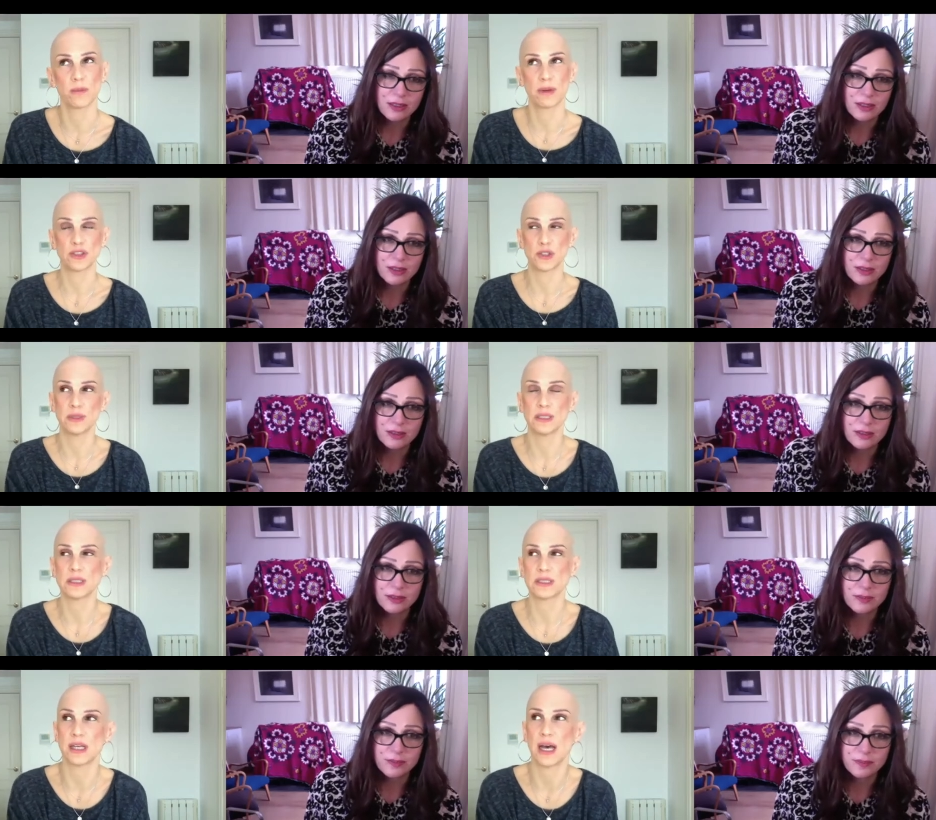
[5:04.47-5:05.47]
Speaker 1: measurement,
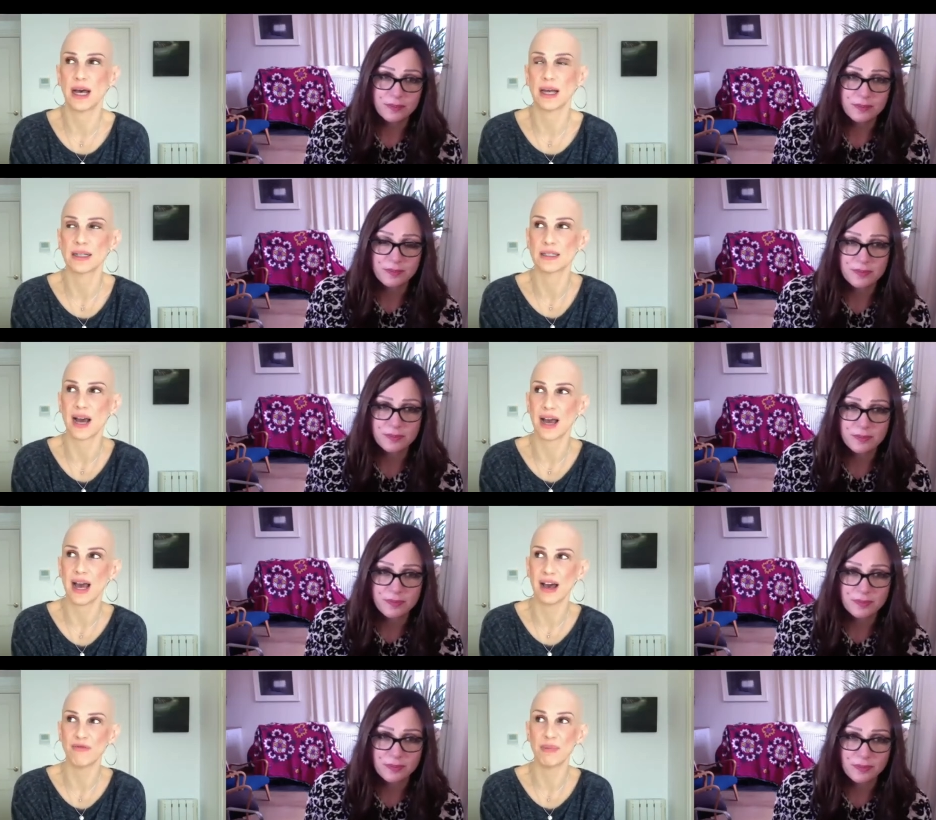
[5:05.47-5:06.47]
and I
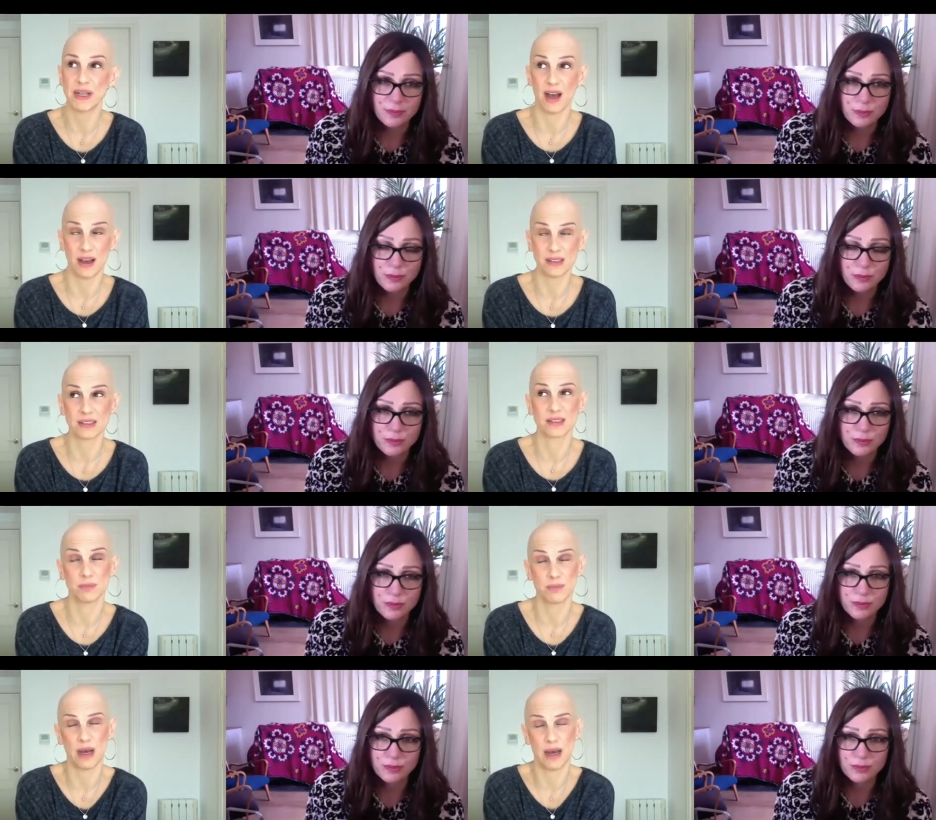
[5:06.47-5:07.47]
have been
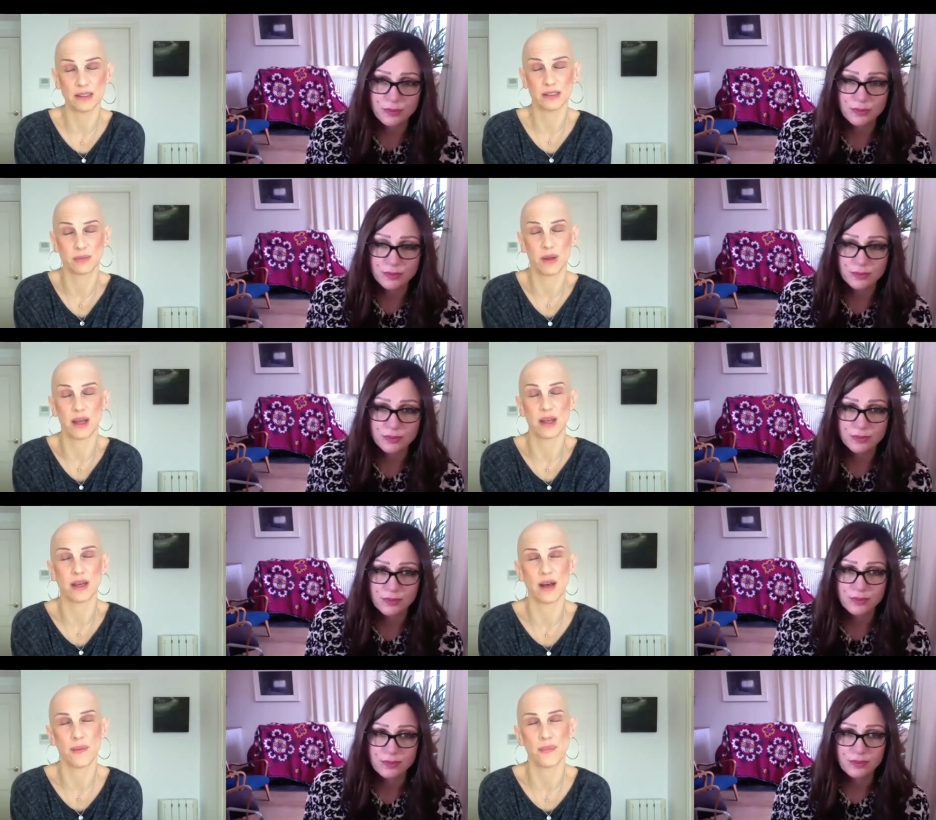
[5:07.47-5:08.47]
asked asked by
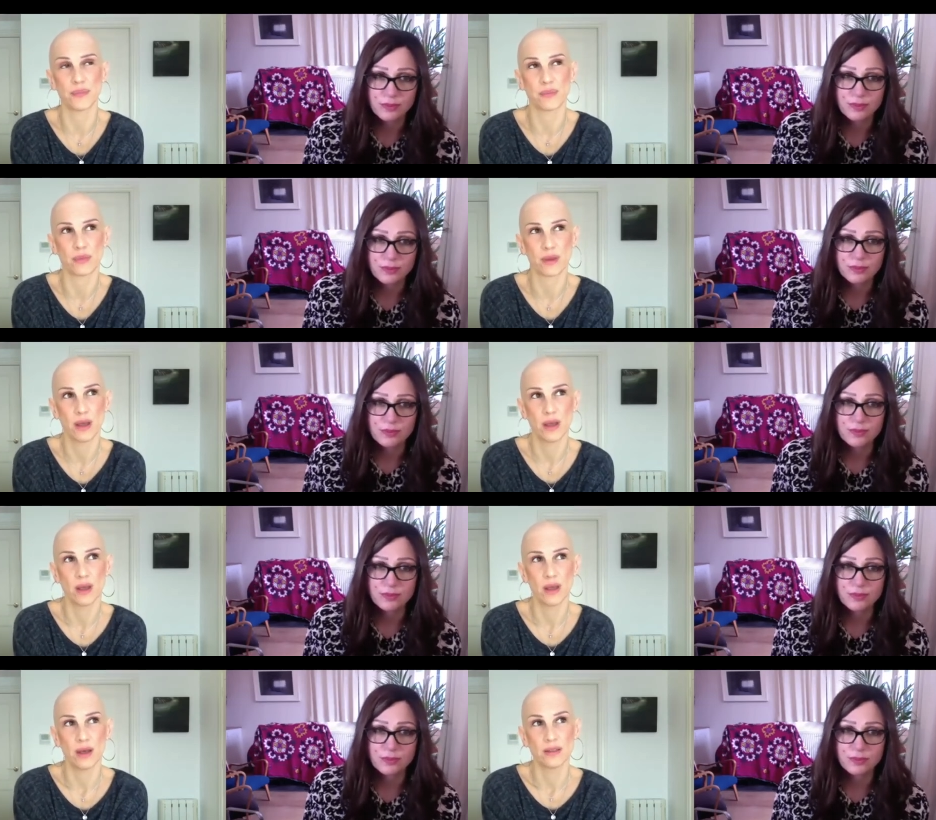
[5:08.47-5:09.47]
um,
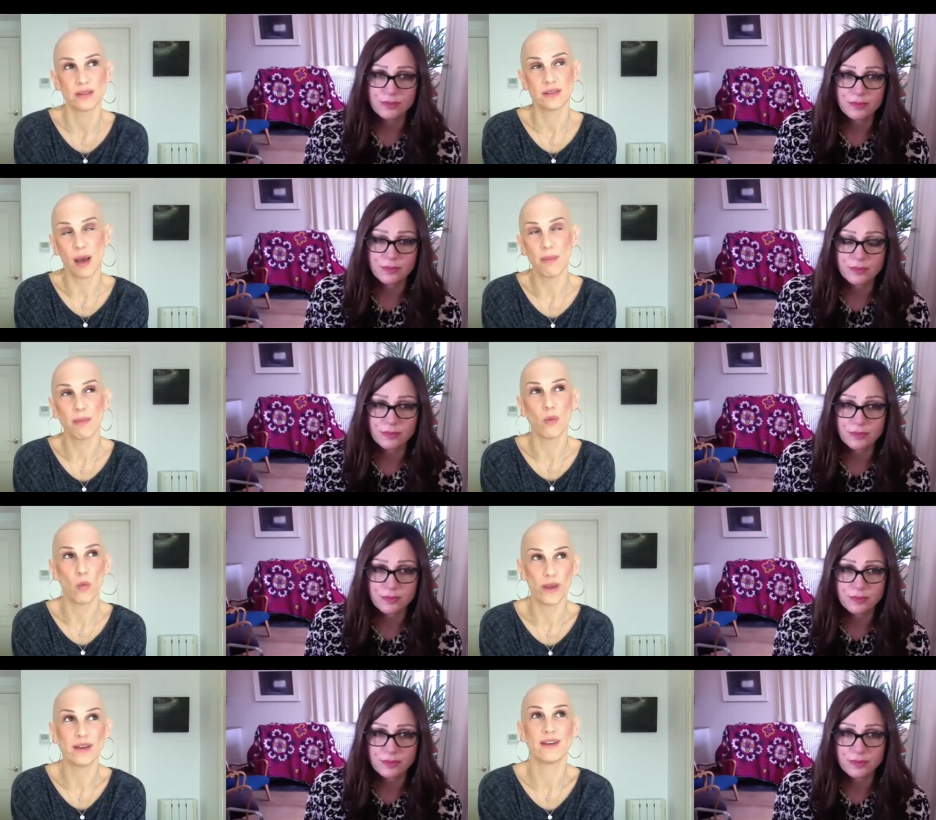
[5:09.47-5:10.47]
some
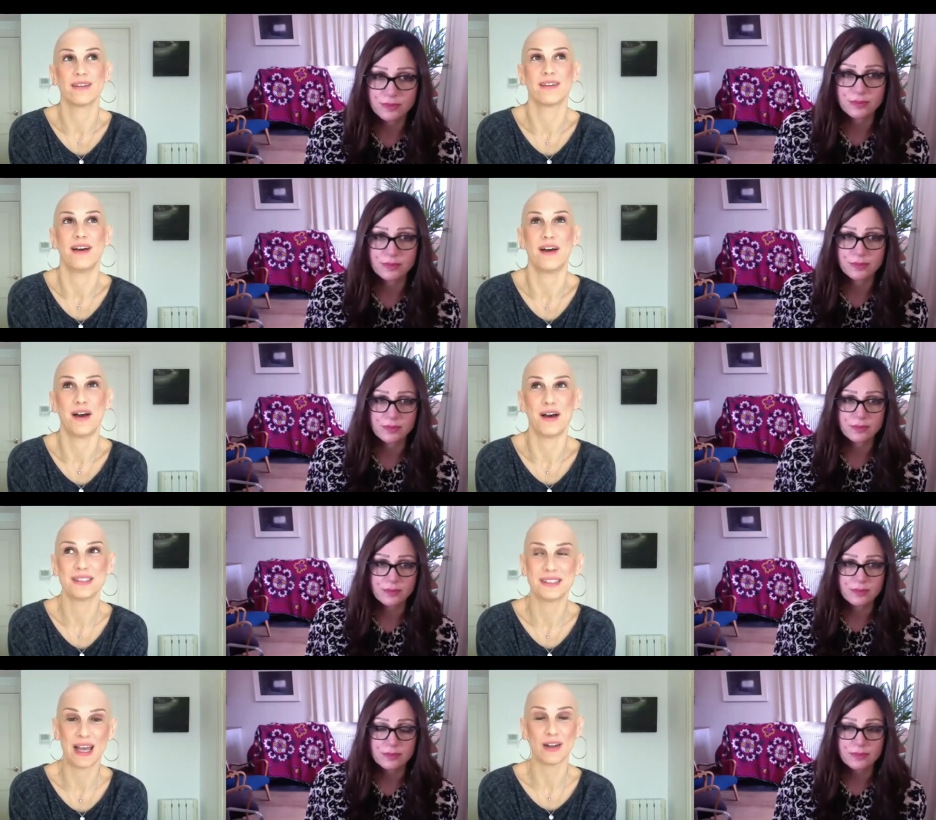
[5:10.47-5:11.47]
wig uh,
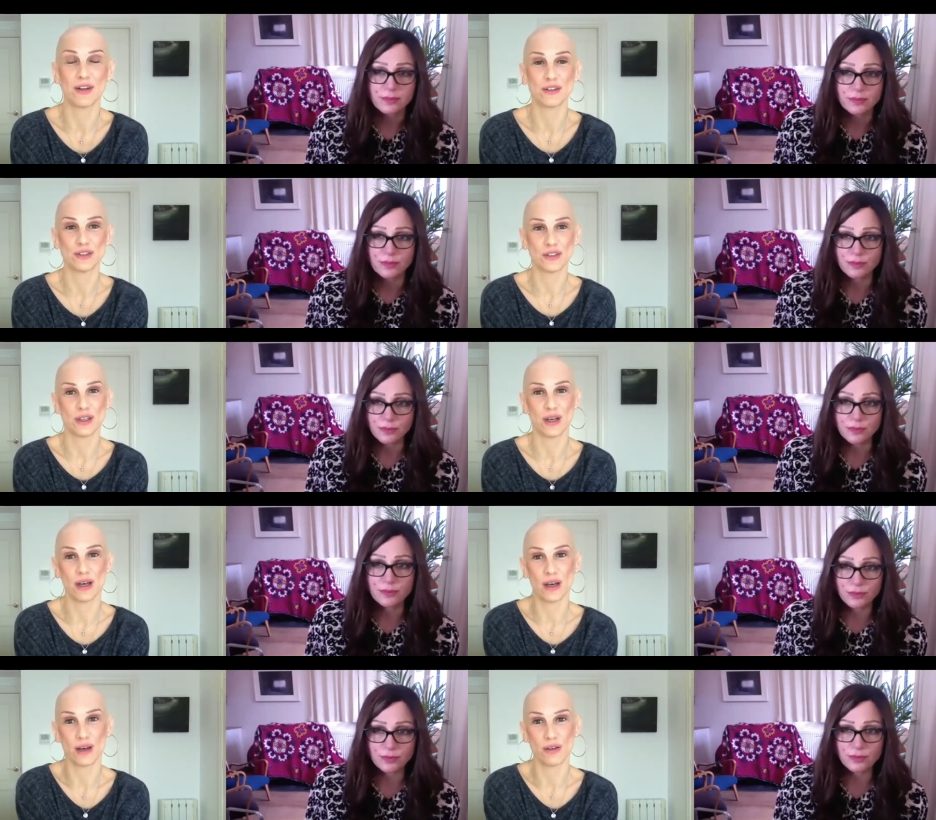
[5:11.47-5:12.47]
sellers
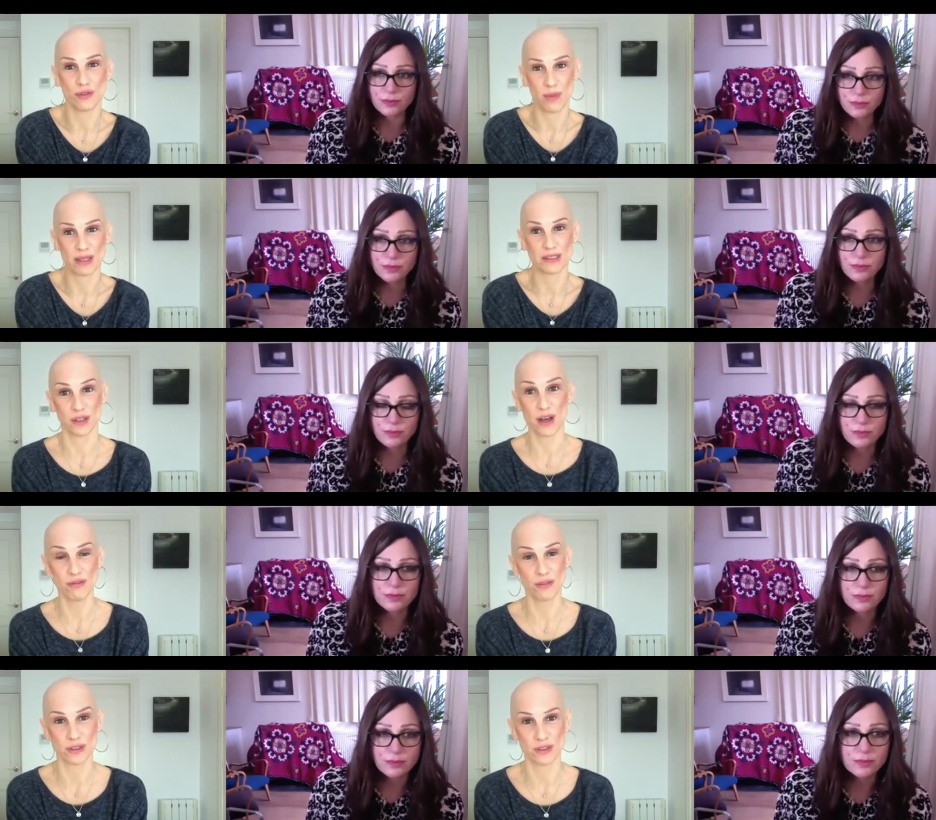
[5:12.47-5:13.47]
uh, for my
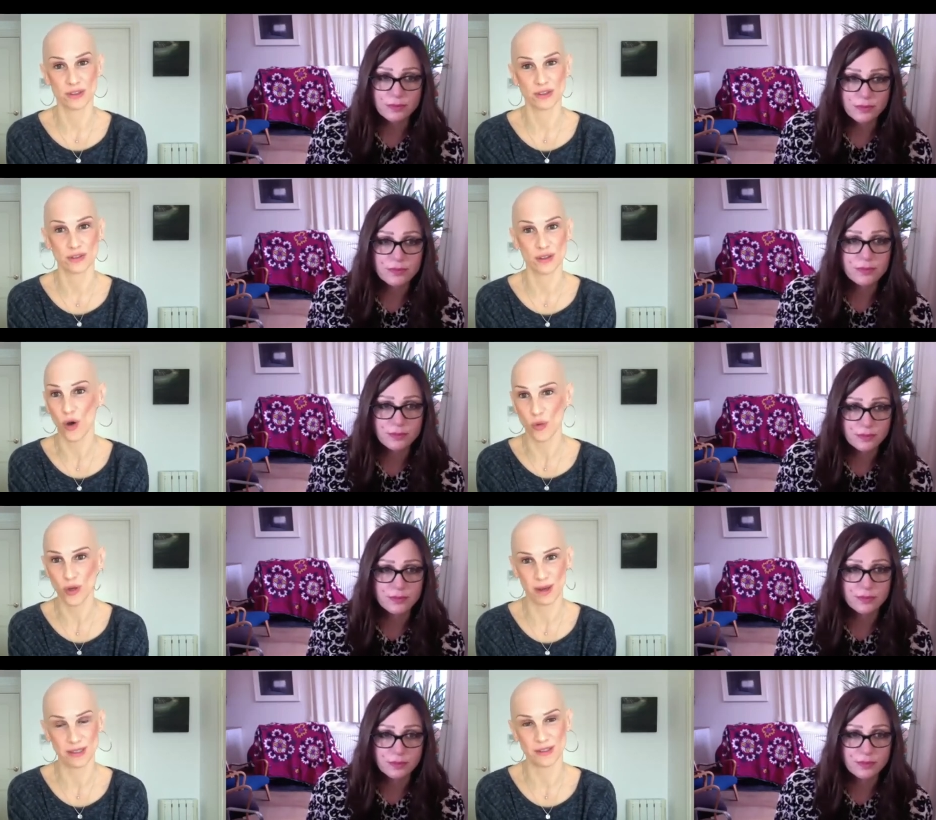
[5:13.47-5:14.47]
circumference,
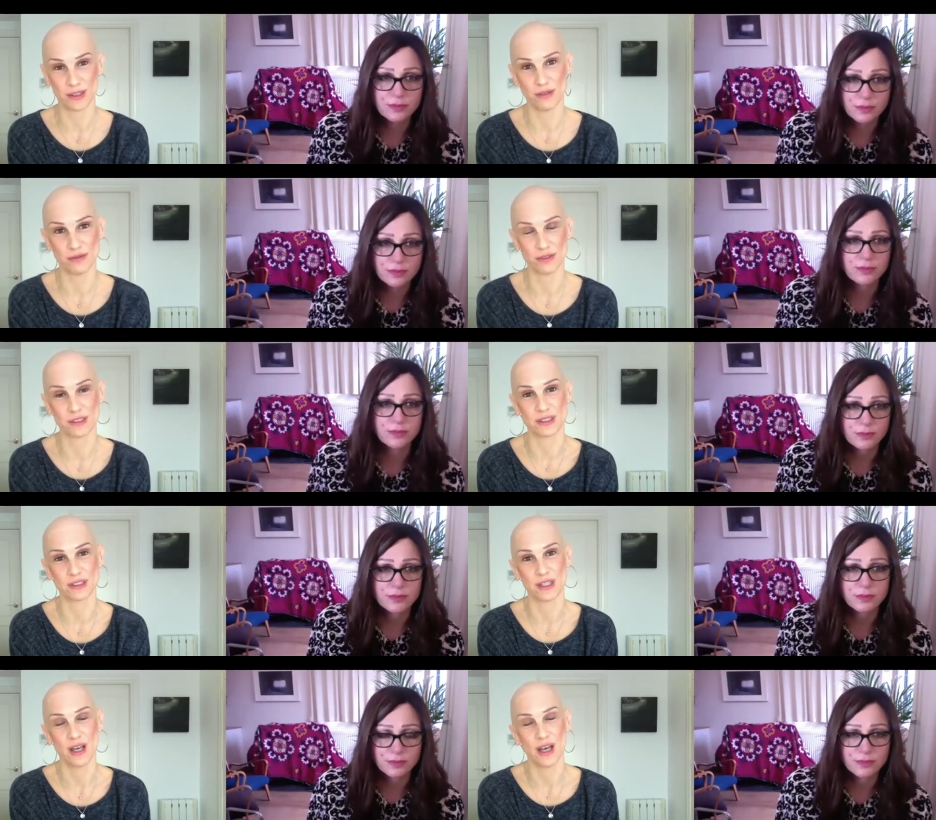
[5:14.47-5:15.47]
only my
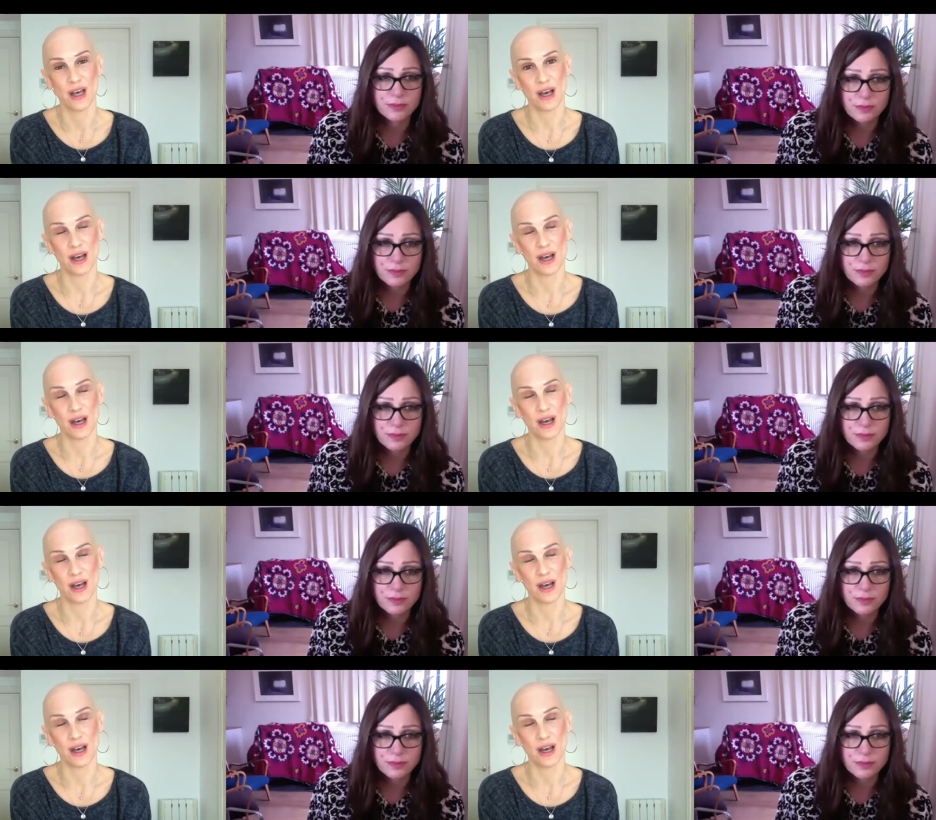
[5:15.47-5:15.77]
circumference. Mm.